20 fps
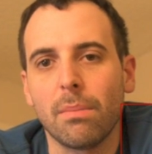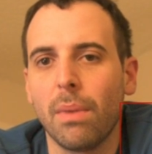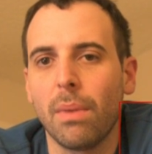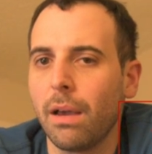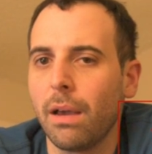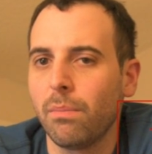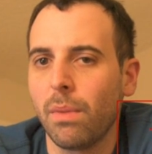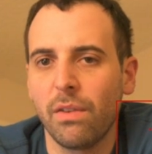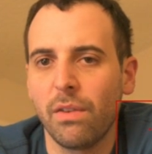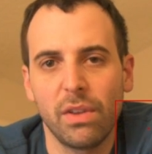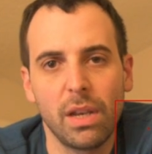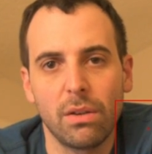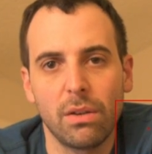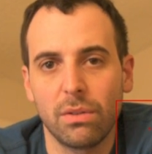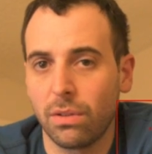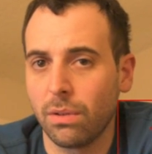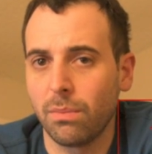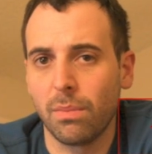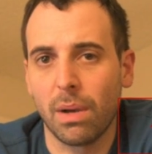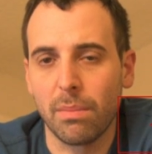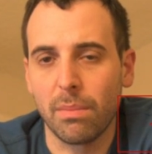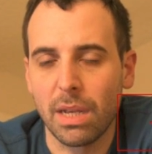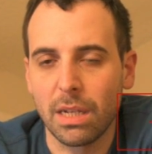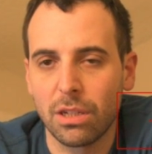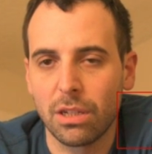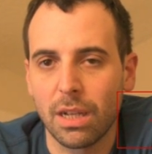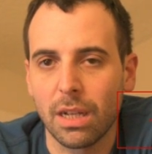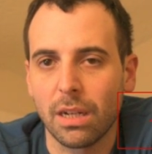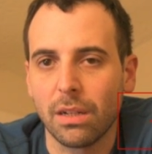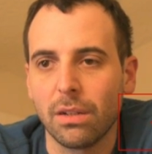My videos on my main
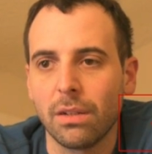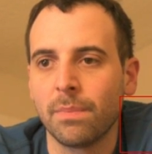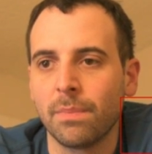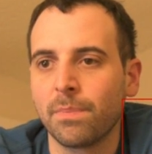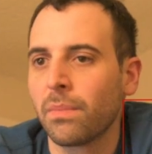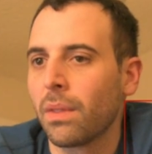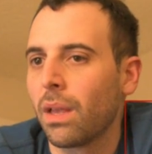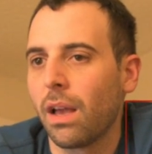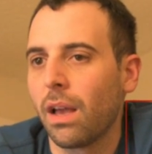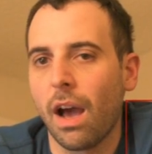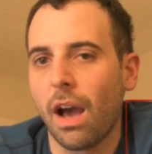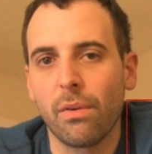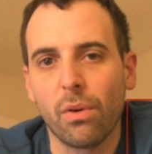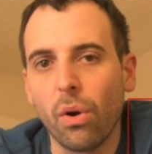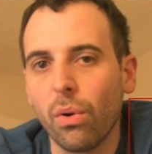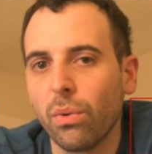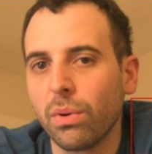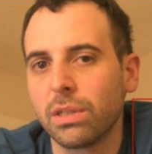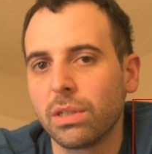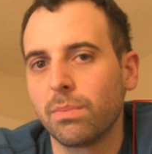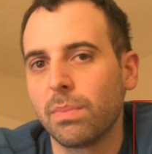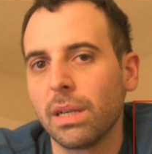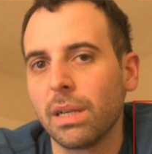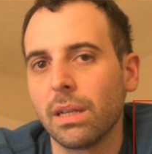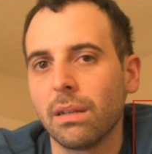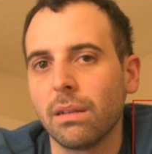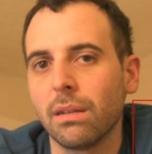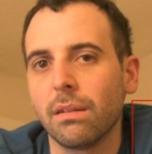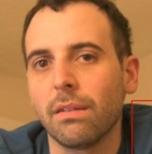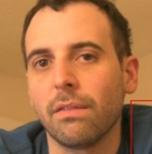channel have always
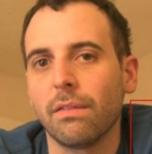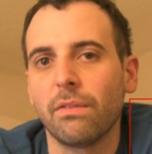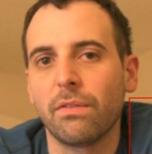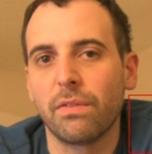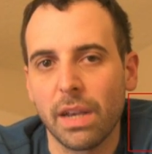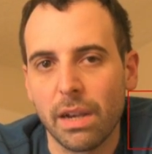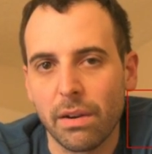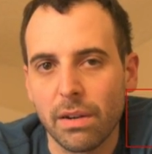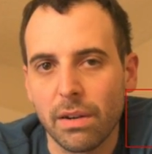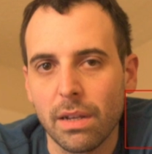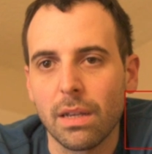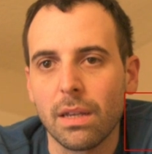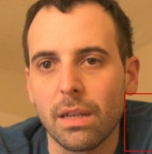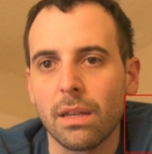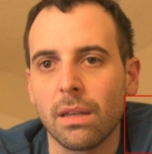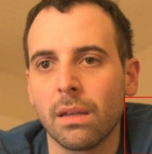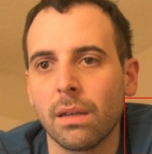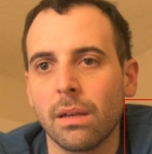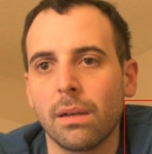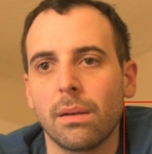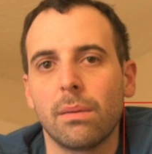been very